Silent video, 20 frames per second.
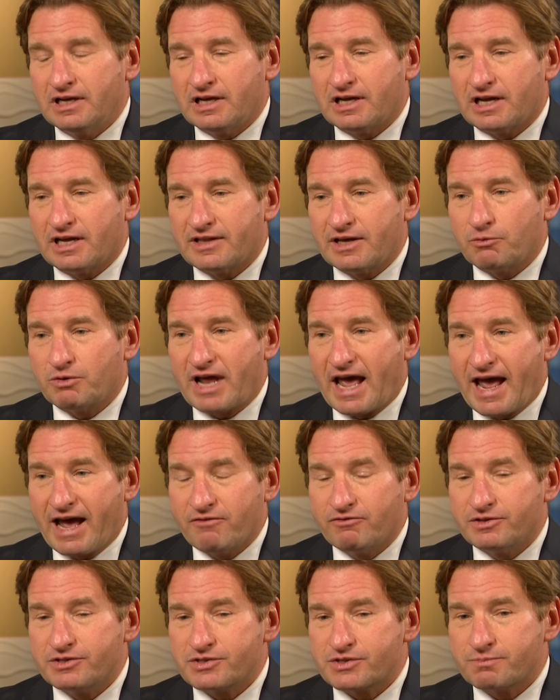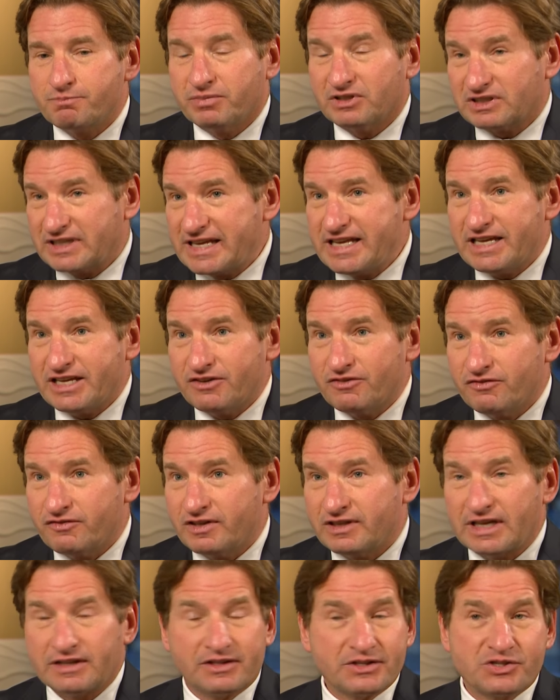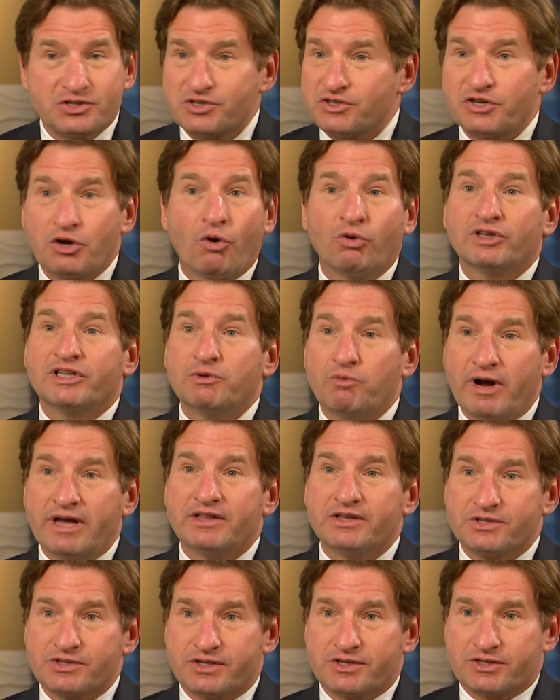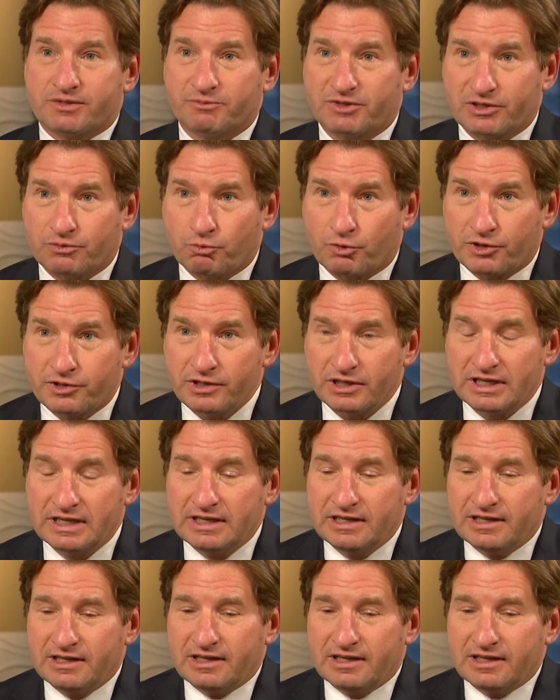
uh, that would have us believe that this is the only way the system can work.